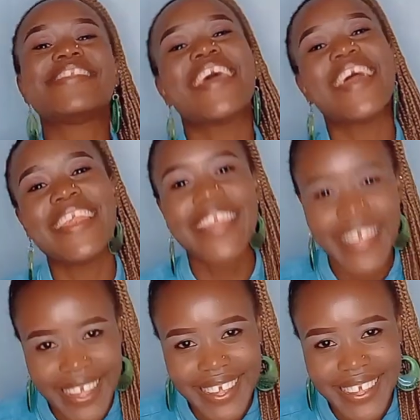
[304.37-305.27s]

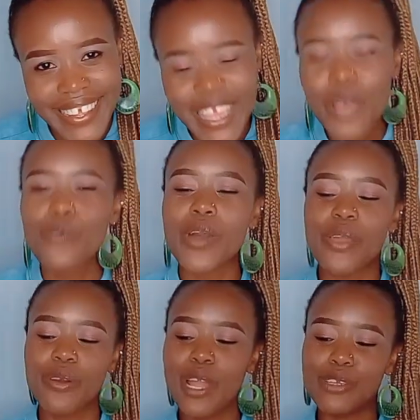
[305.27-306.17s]
sende, where
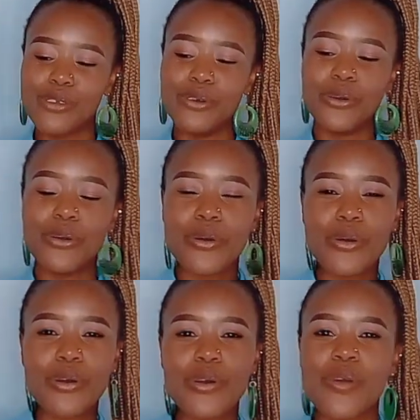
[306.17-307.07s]
you're going to
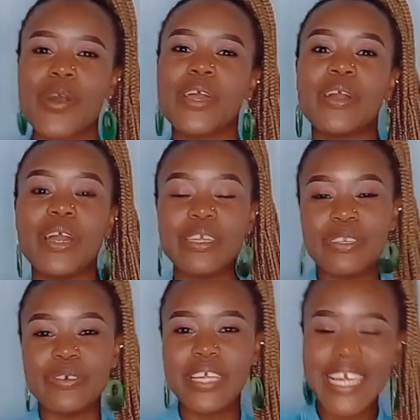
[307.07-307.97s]
cook, where you're going
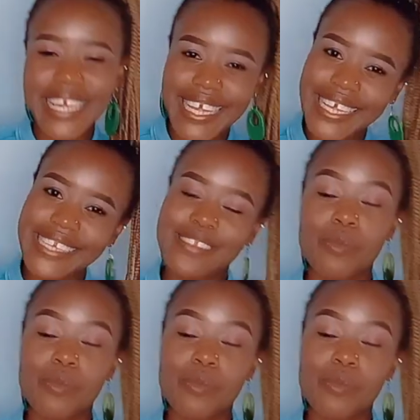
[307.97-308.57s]
to eat.